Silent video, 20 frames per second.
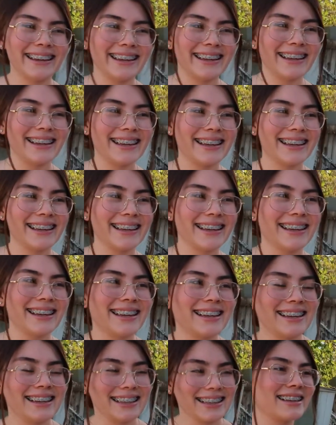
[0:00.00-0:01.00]

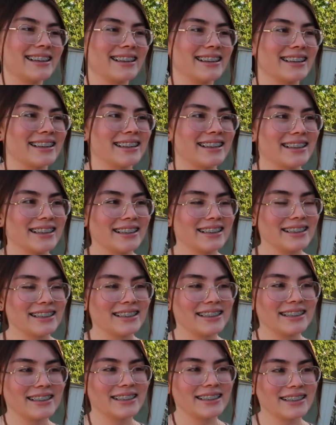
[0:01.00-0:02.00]

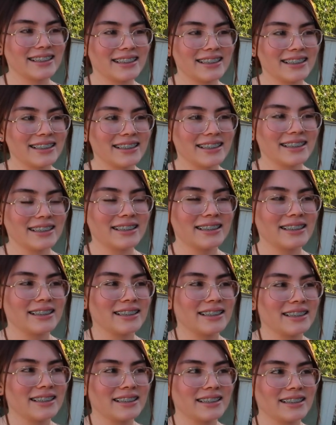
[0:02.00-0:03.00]

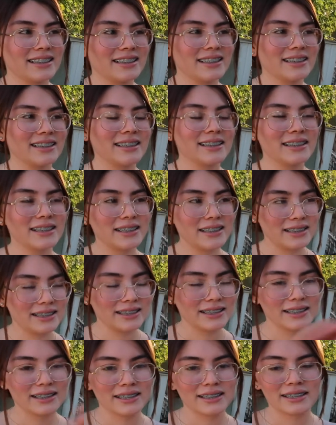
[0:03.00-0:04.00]

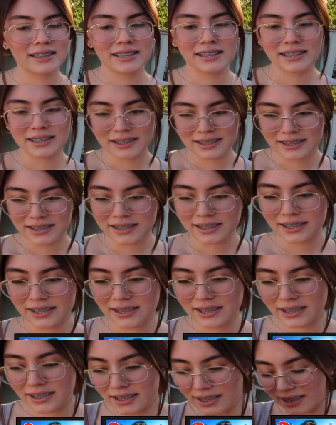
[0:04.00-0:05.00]

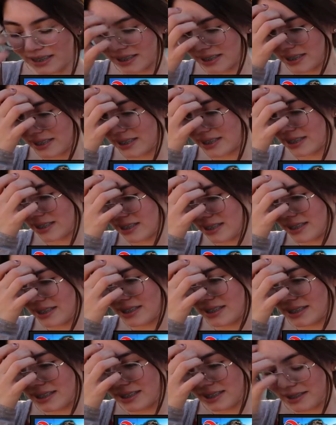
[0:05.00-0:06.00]

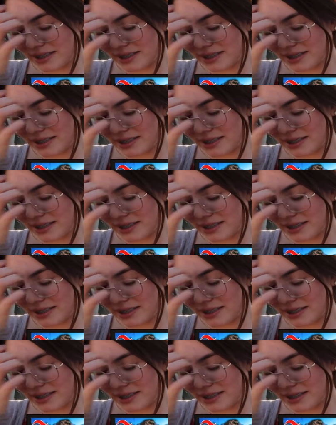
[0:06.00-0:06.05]
This person isn't speaking.